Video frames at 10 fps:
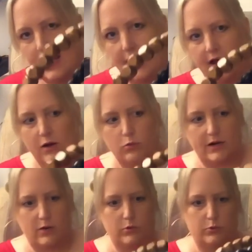And what
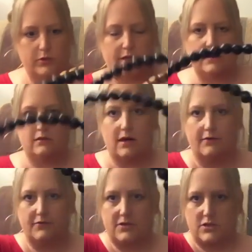I would really
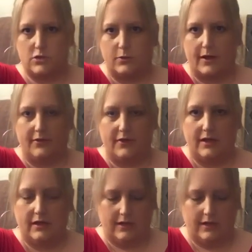love to do, I think,